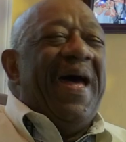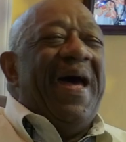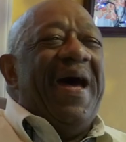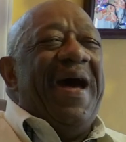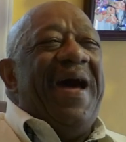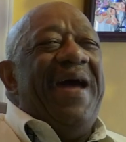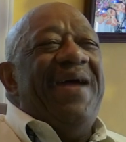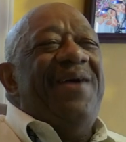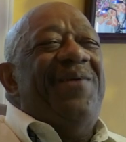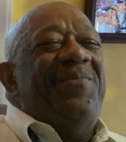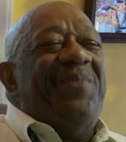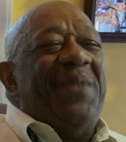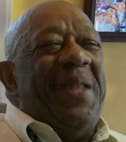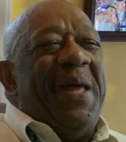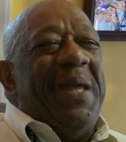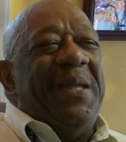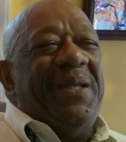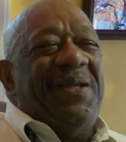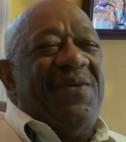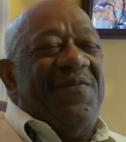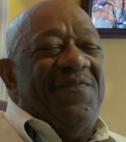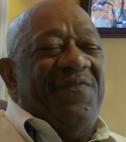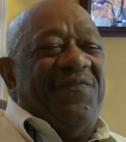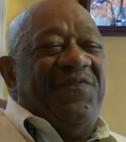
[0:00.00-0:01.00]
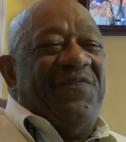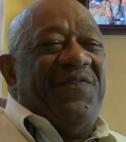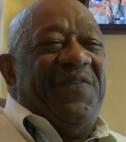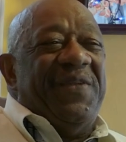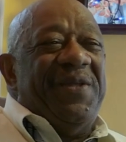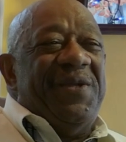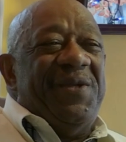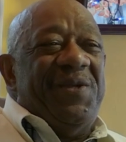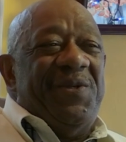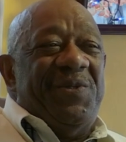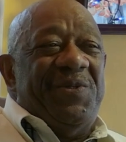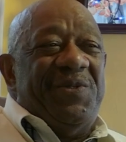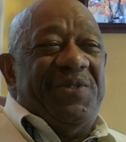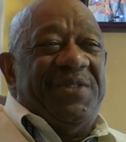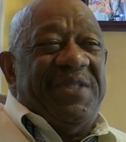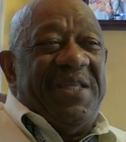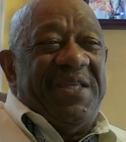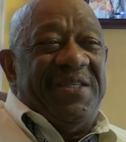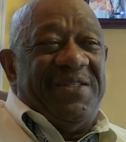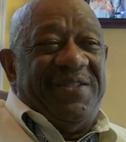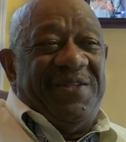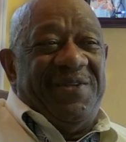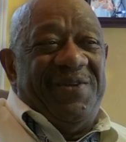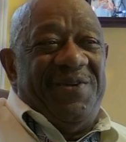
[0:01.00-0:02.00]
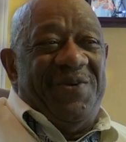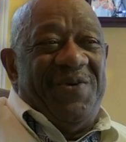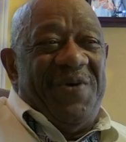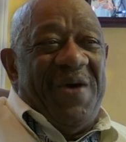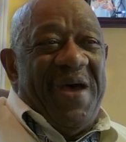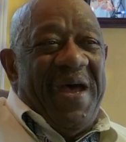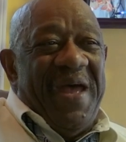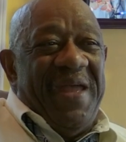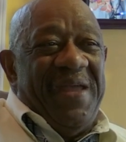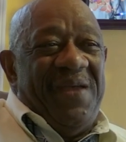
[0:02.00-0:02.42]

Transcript: I am like confused as to who I